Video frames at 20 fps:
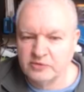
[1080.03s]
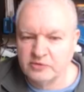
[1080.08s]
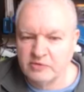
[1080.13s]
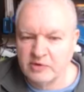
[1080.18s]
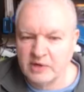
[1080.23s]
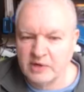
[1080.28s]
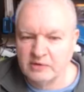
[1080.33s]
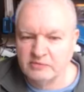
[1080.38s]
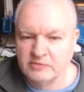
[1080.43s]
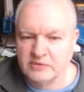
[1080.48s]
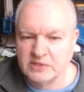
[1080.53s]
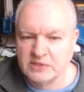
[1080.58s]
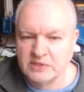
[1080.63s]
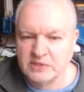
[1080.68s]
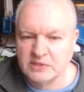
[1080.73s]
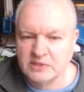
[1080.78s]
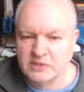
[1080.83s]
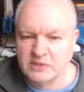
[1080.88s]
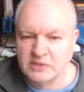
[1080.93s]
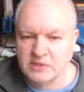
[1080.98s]
for ground
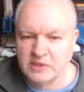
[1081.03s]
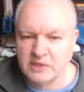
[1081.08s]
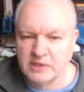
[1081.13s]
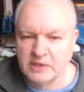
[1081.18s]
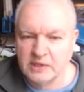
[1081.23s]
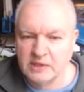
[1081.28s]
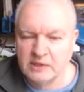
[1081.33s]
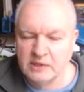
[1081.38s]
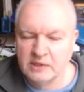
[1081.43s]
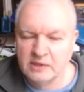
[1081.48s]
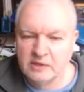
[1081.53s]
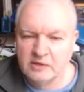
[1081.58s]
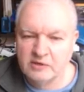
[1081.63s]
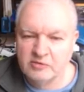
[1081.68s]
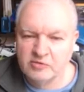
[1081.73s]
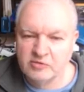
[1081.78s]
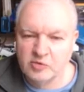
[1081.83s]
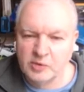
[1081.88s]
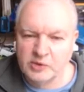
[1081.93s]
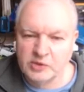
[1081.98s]
VCC
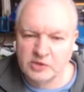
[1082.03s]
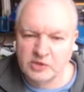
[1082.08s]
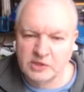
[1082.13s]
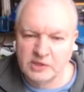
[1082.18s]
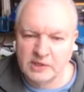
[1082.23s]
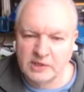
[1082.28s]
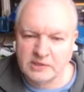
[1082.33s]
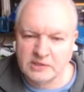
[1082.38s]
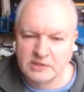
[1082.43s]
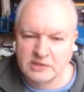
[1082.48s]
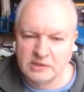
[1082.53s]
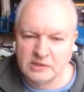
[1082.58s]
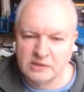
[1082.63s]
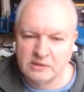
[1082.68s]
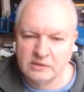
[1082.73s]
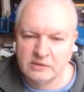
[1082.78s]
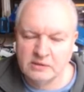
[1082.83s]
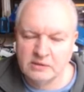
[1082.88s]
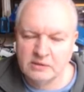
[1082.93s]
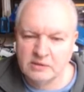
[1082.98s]
for when you're
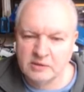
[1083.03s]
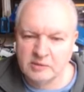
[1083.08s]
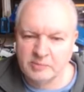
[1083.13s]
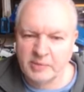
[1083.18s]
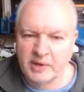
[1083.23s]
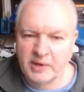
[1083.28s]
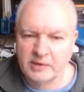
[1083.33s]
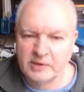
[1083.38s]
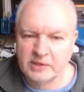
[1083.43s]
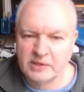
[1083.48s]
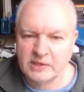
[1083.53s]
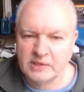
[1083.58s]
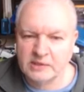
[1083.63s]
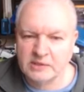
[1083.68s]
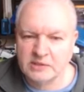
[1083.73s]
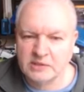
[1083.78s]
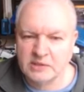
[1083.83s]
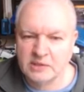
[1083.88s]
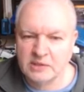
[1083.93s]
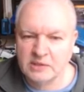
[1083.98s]
connecting the power
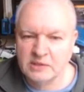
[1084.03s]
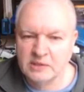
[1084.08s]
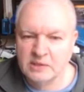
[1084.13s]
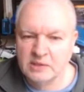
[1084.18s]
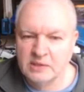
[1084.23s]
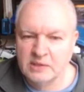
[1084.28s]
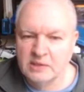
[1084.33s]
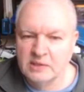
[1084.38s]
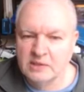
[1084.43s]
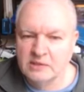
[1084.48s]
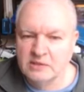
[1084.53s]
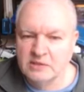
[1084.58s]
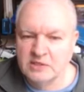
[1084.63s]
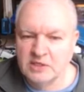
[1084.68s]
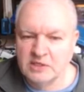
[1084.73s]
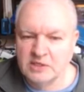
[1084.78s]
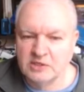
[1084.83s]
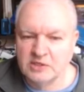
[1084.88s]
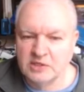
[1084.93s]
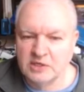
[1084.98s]
connector.
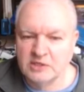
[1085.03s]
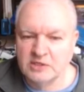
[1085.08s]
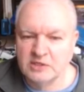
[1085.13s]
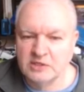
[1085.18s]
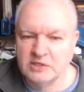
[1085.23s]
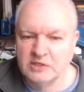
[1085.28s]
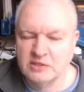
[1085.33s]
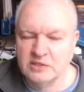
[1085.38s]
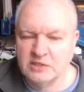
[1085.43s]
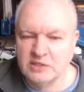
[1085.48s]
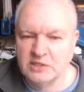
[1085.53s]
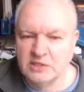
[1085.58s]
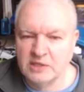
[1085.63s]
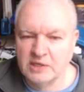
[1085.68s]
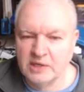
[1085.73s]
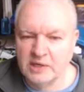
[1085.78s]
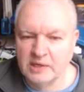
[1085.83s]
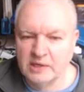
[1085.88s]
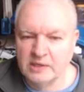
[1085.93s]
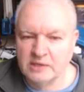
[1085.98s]
D13 and
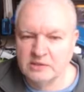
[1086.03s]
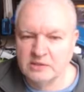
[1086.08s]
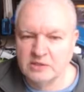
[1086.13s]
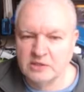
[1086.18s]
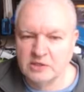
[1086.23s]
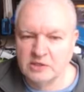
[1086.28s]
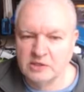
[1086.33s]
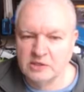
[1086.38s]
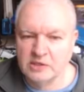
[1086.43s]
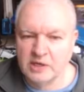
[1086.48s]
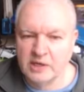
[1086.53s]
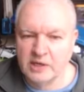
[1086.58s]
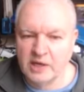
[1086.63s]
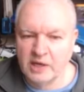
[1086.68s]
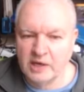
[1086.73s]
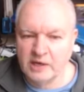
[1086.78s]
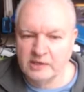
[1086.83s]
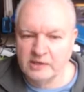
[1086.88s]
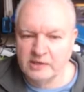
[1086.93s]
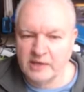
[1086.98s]
D9, so you can
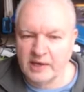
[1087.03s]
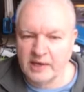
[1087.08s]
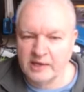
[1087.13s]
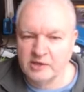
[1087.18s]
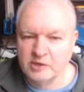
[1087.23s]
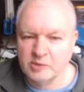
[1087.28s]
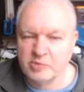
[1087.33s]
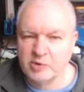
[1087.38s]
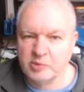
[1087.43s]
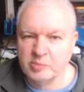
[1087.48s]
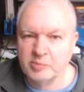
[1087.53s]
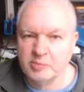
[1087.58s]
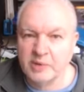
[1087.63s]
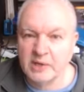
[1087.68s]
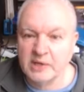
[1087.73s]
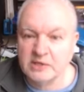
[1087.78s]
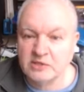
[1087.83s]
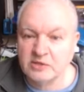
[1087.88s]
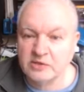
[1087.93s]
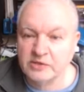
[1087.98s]
align that in the proper
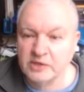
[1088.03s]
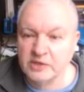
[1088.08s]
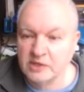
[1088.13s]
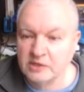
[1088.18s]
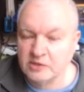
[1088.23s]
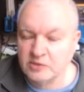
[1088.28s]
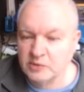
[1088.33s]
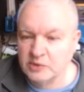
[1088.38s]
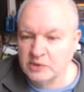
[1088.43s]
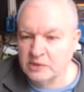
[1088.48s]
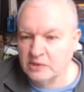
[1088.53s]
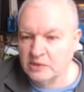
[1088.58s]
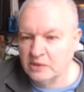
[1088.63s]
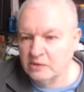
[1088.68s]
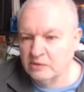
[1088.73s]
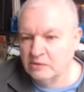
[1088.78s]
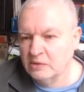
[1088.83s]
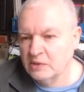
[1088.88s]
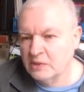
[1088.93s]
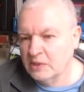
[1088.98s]
place on the
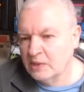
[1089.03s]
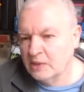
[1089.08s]
Arduino.